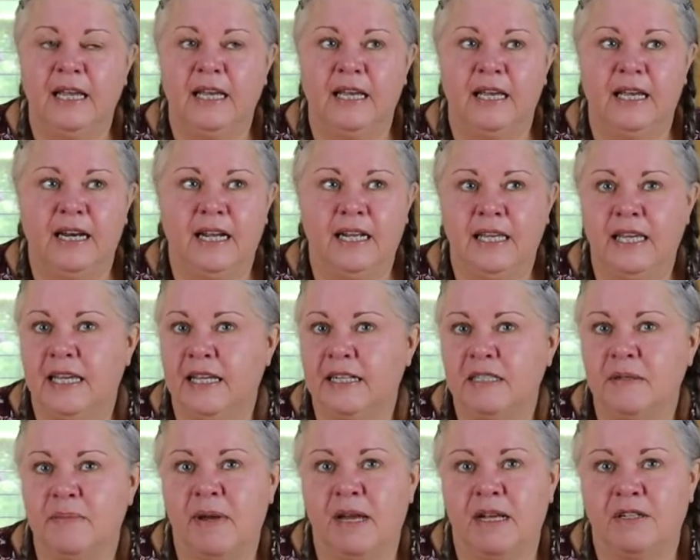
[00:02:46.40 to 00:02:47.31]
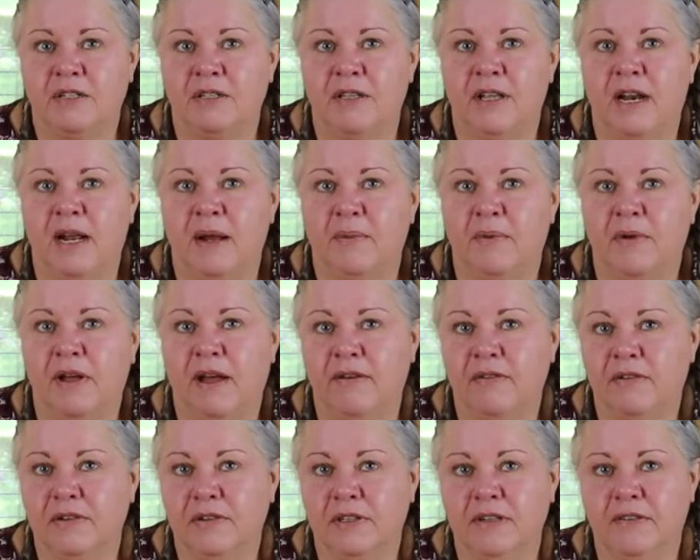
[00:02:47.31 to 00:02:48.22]
and I can't imagine that I will
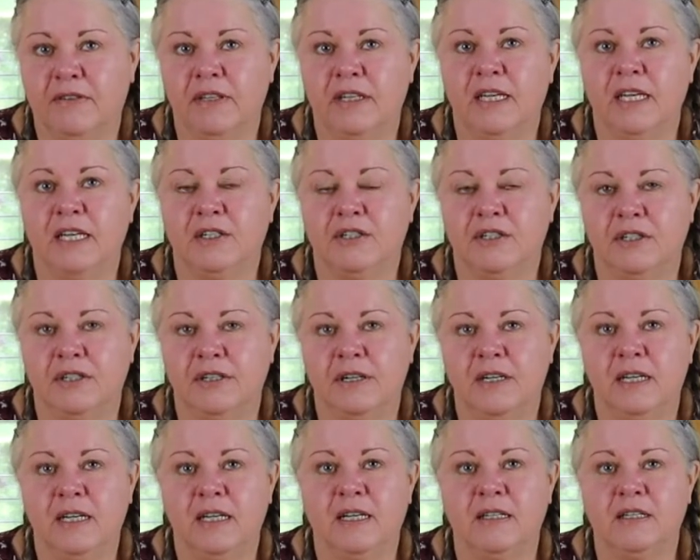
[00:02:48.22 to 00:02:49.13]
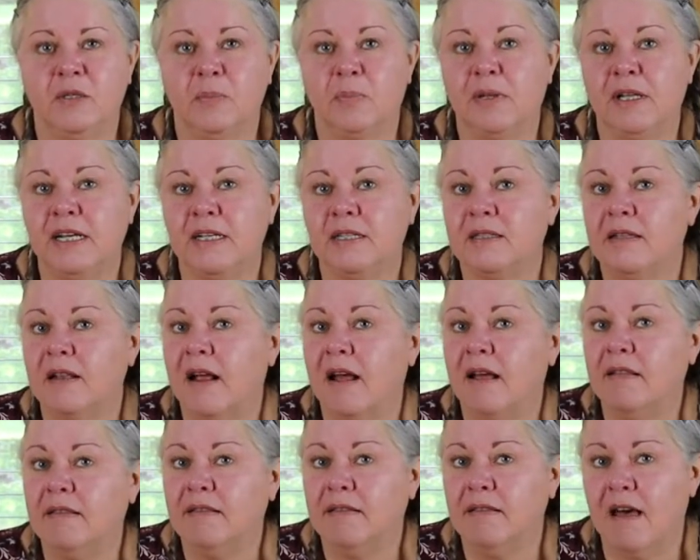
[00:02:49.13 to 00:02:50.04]
ever leave the kitchen. It's a place that
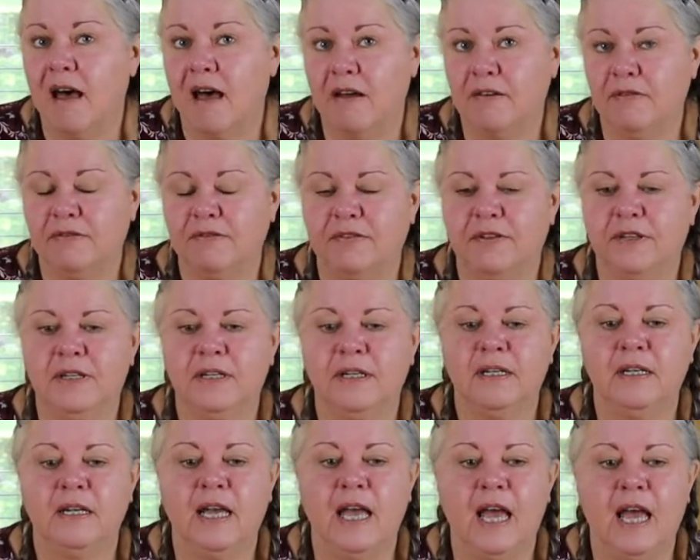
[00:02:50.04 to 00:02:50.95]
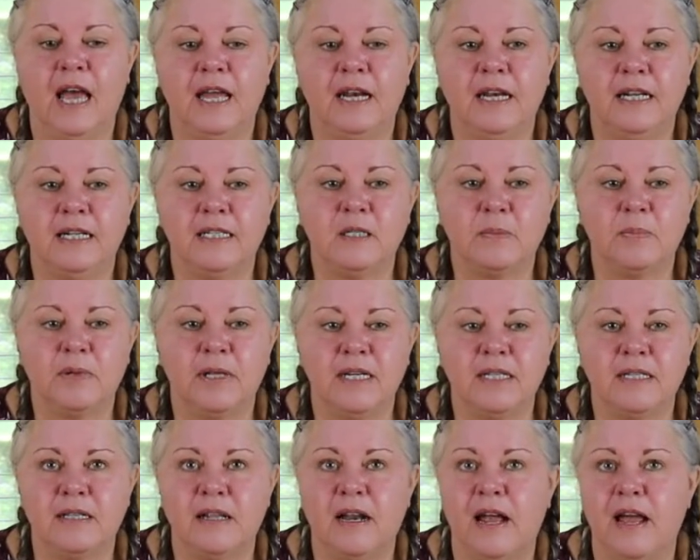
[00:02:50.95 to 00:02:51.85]
I love, and it's a
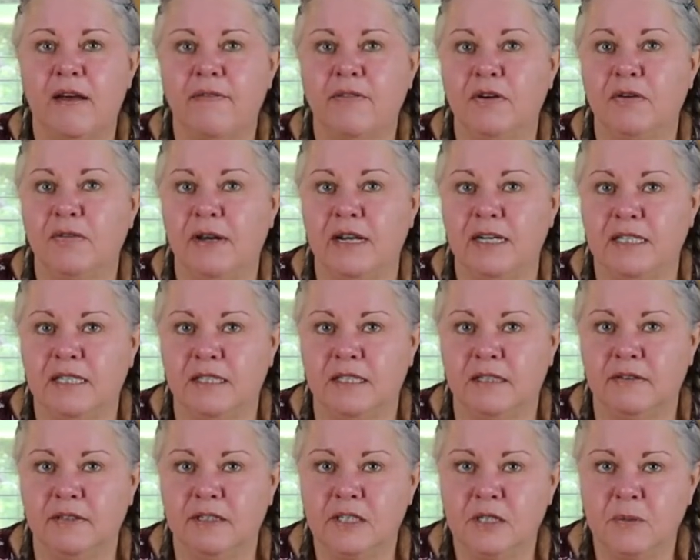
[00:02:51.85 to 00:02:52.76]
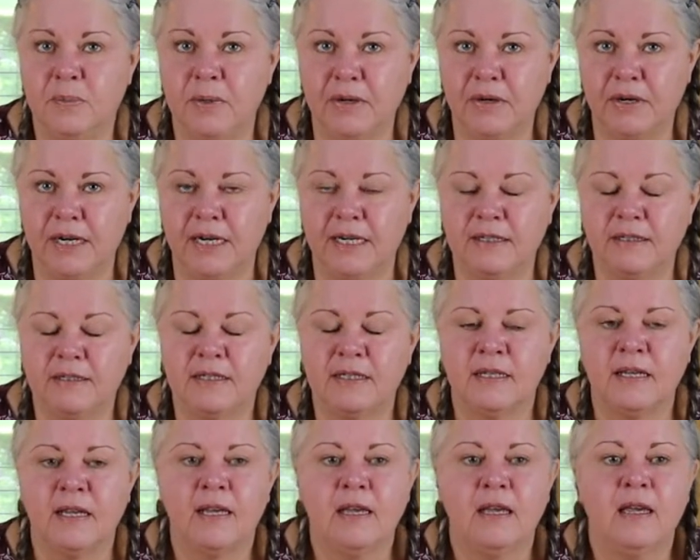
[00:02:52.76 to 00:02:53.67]
place that I have a great deal of
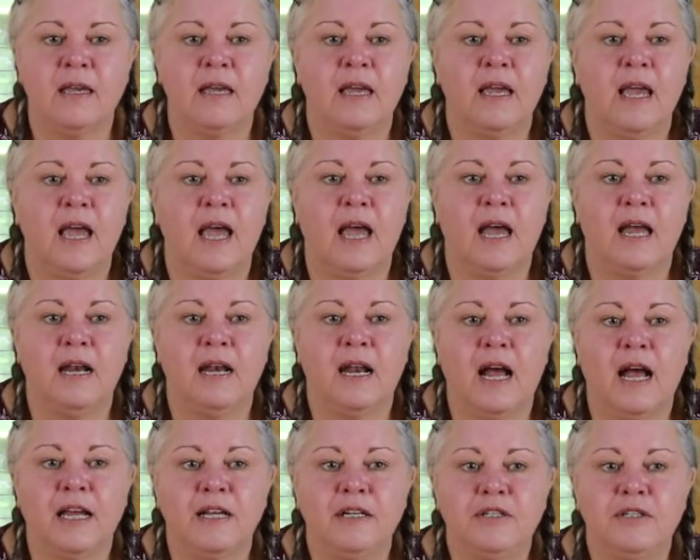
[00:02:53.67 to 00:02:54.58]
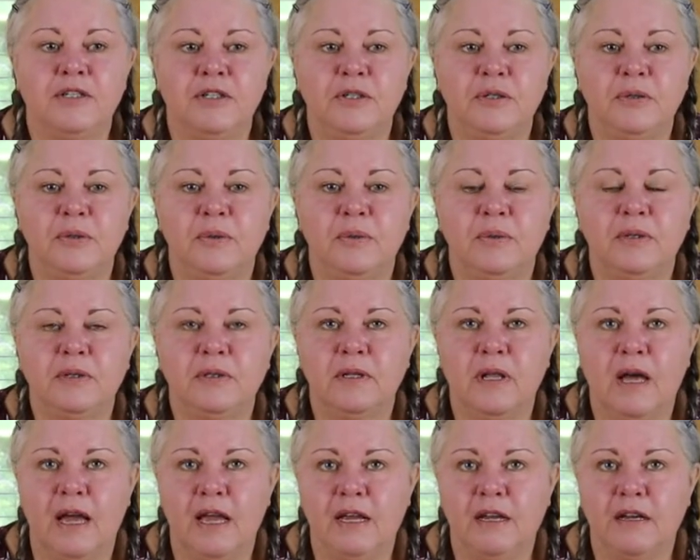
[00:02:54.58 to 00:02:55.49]
experience. And I do
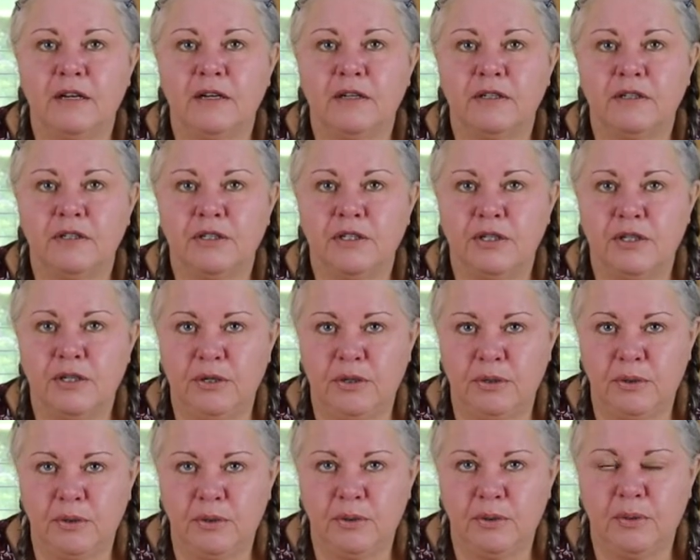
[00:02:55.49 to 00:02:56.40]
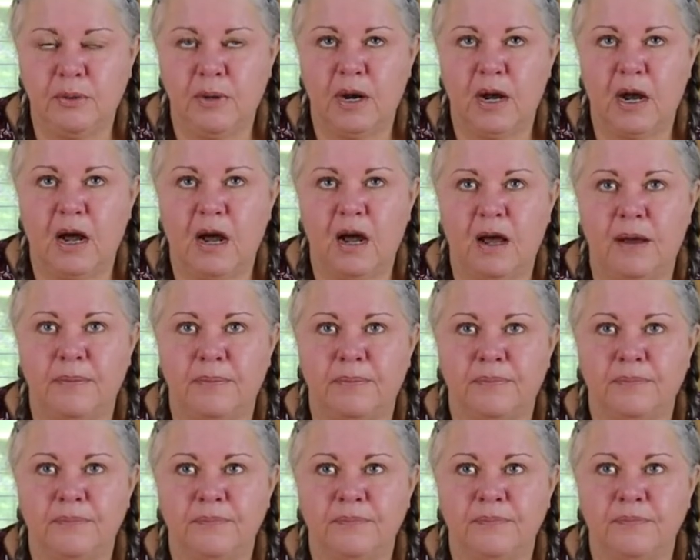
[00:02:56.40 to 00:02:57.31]
like to
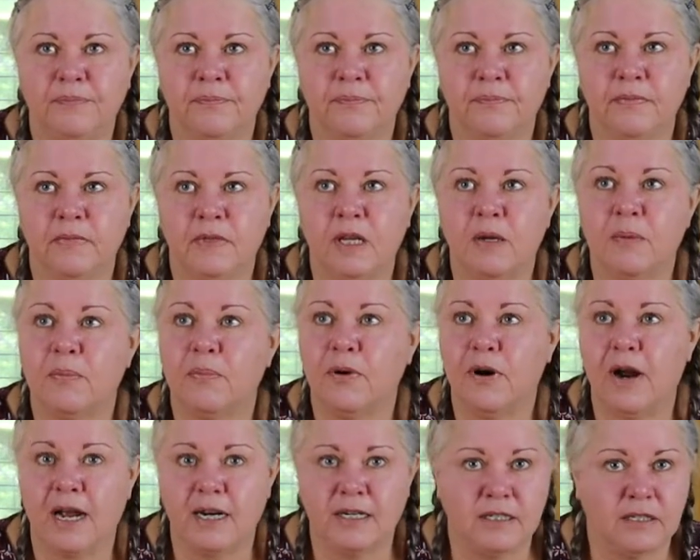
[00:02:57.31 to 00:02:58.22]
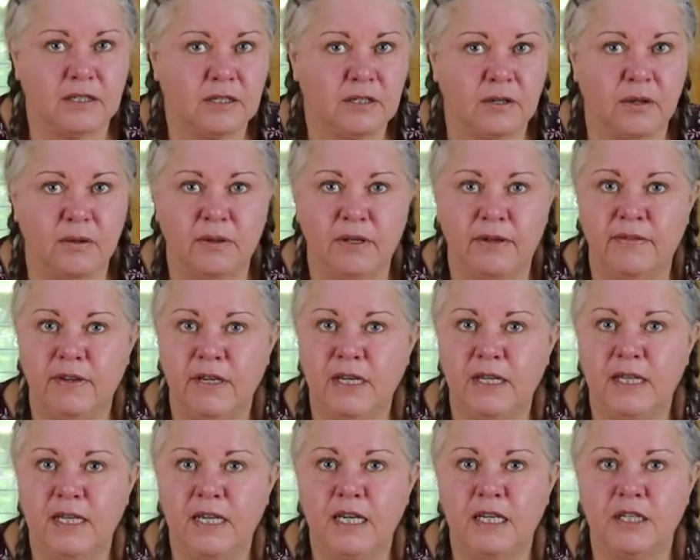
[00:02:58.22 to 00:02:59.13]
practice slow living
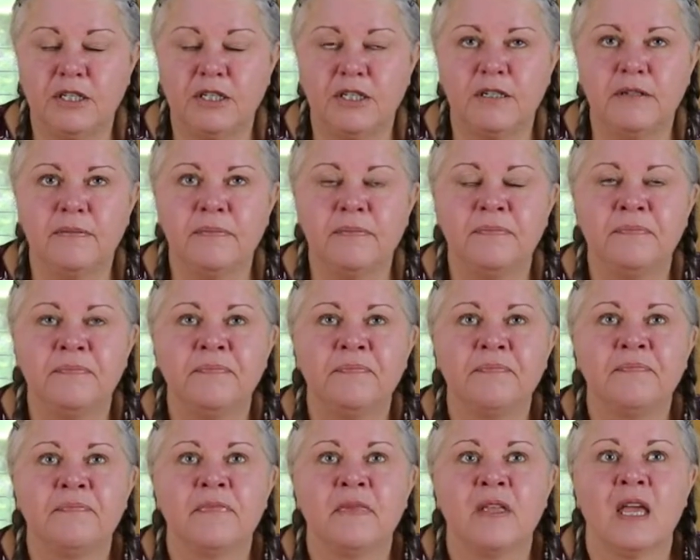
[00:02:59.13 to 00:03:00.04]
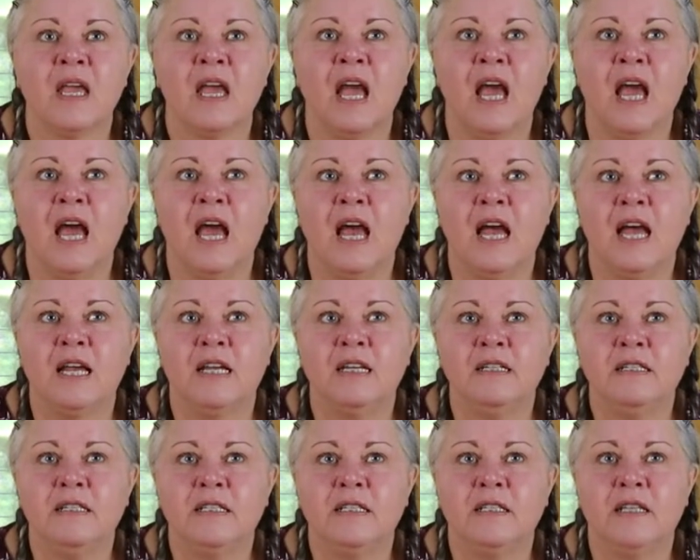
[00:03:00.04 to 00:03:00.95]
in the kitchen.
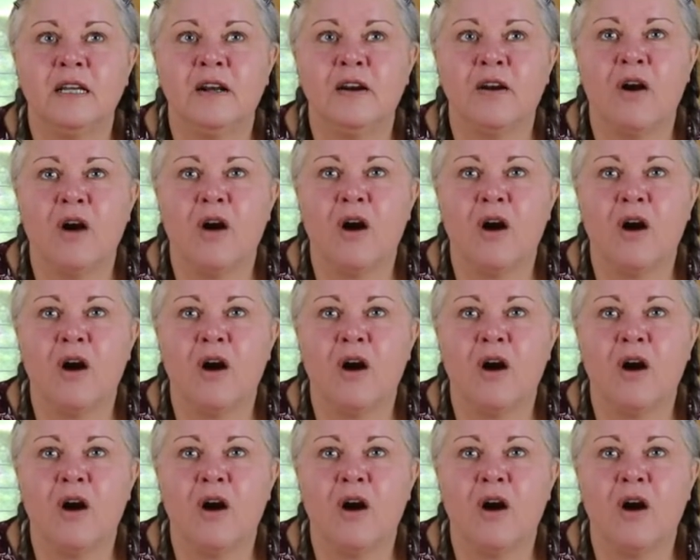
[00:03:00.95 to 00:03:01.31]
And there